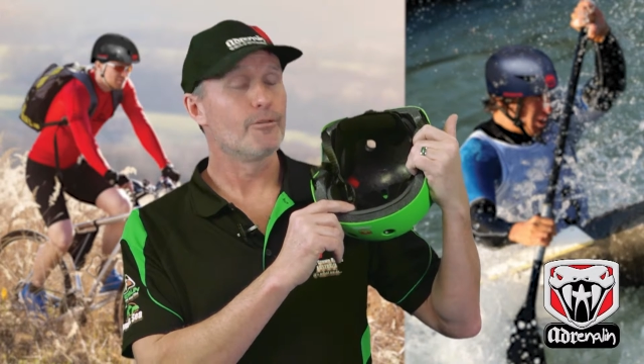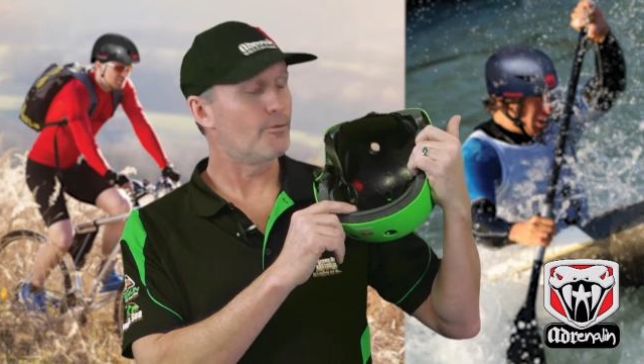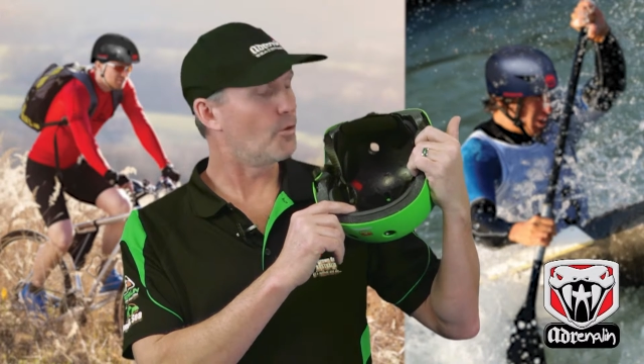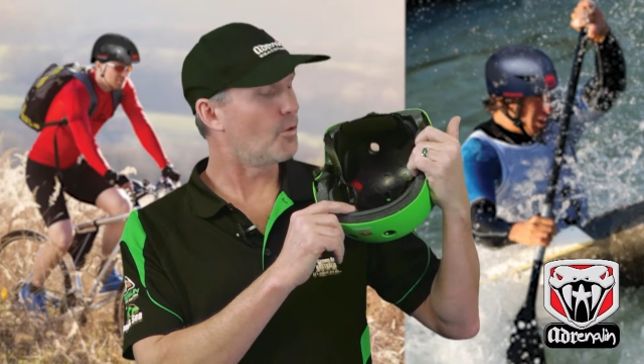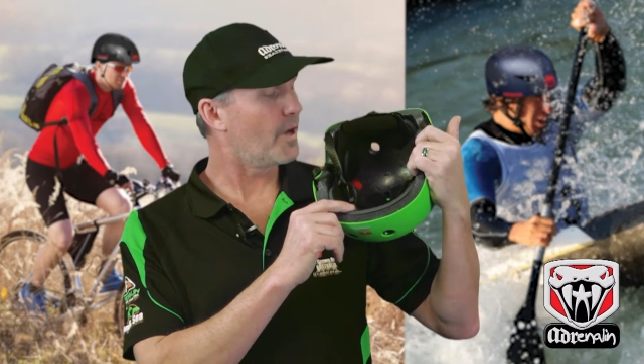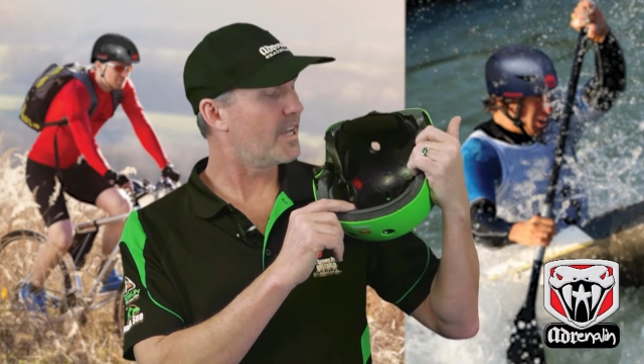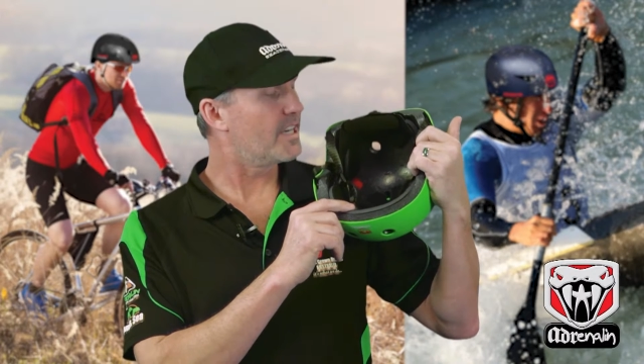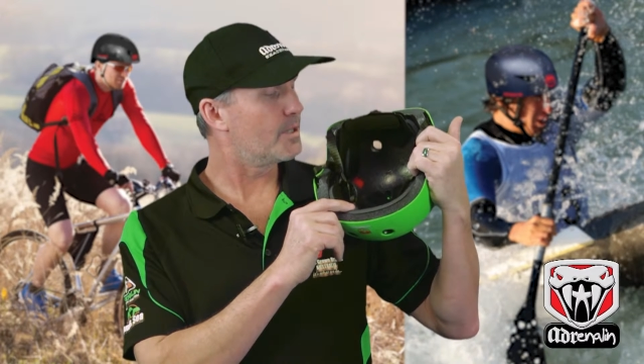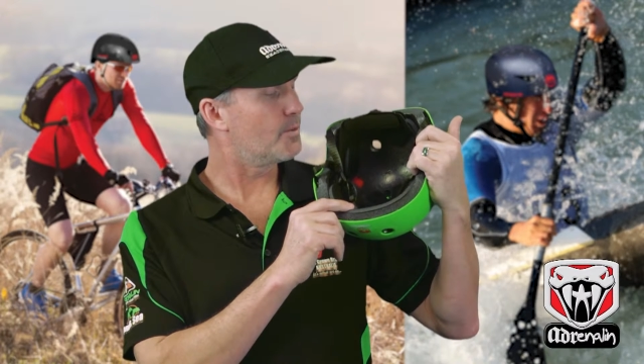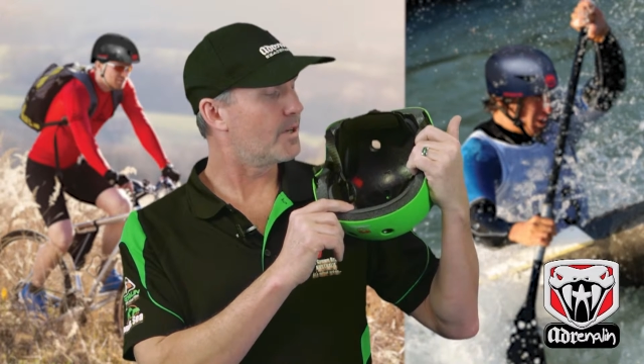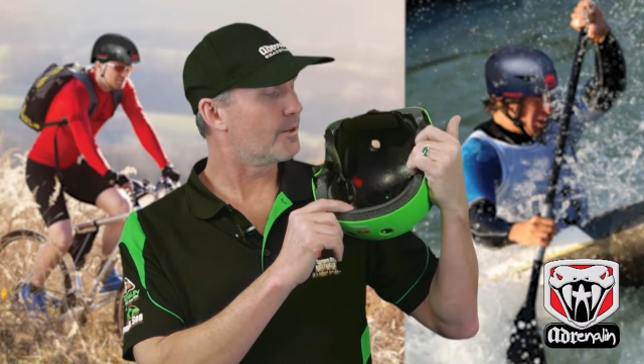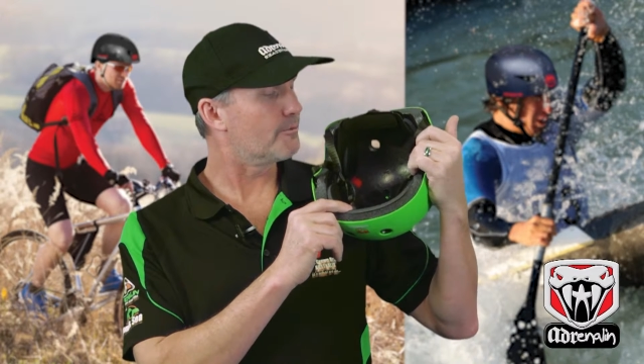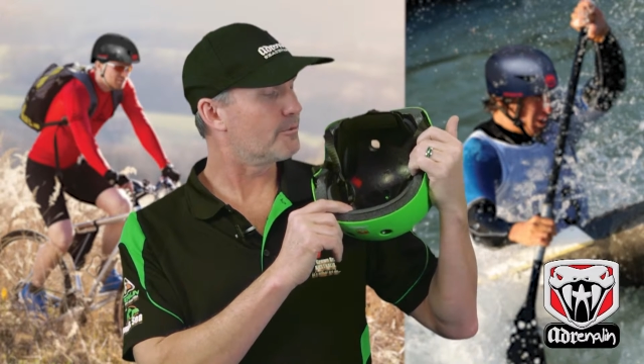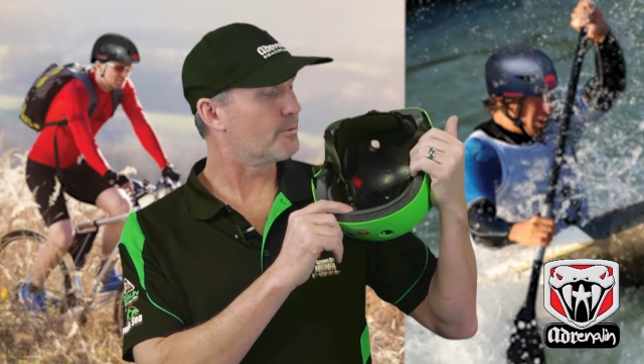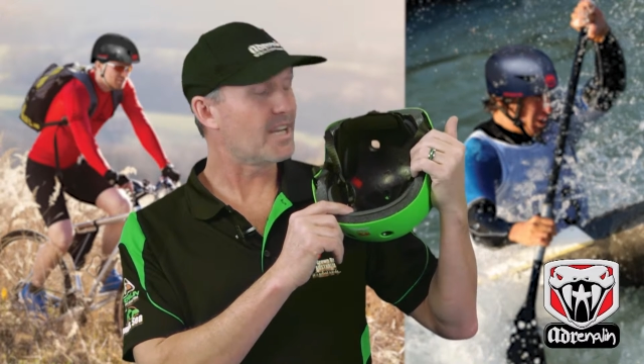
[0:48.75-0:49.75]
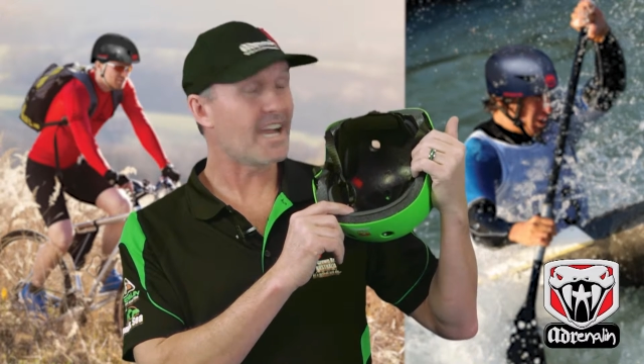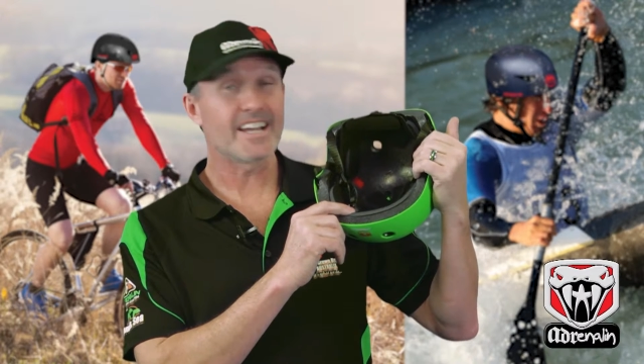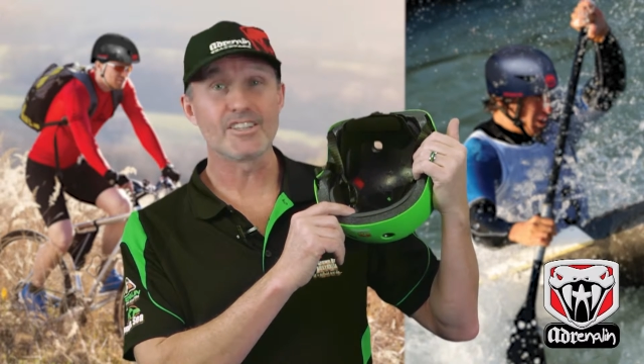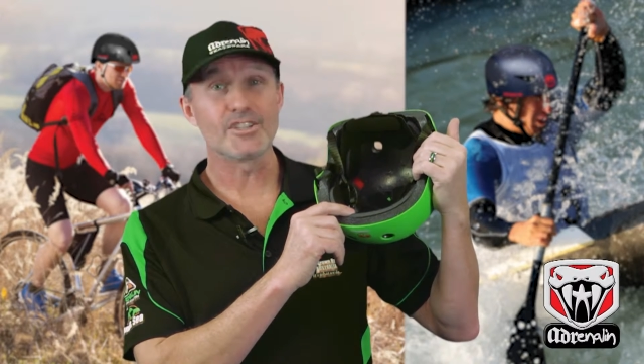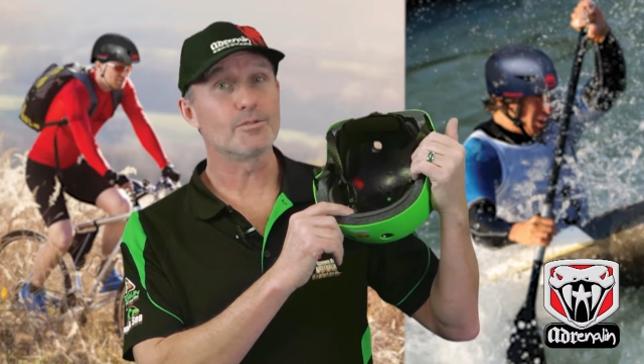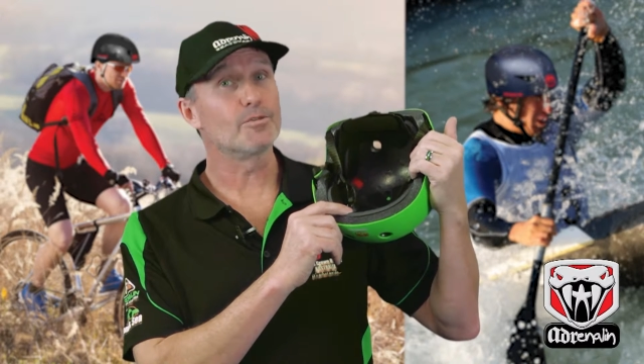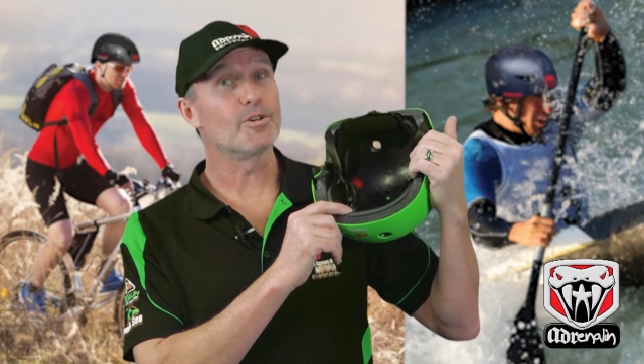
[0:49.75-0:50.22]
for anyone from an
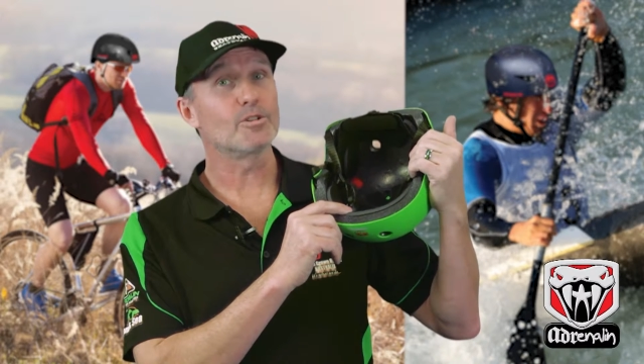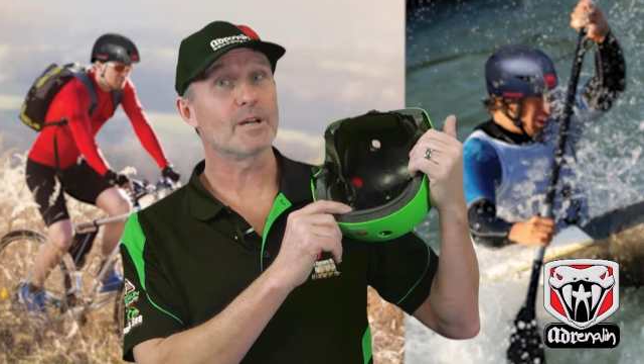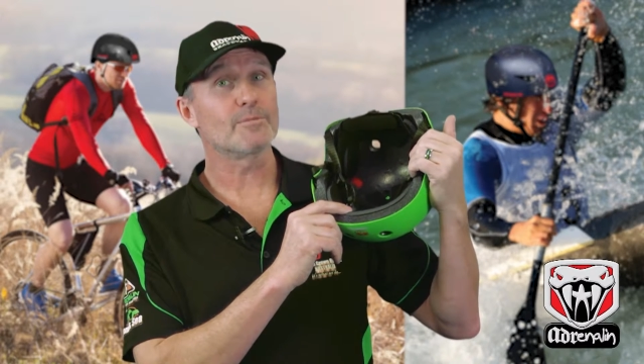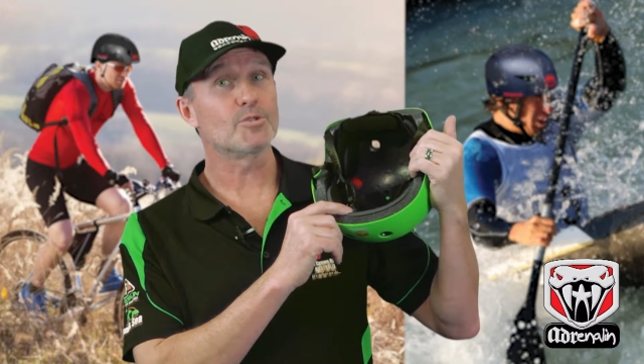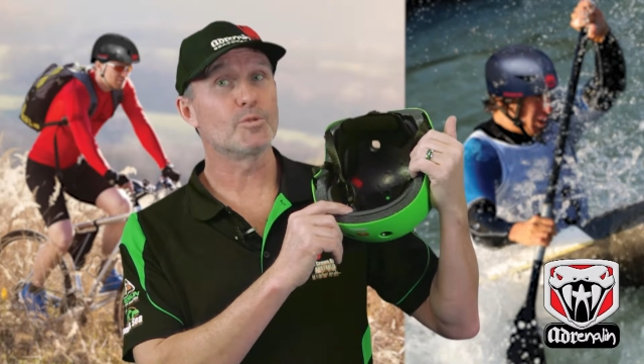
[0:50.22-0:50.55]
8-year-old up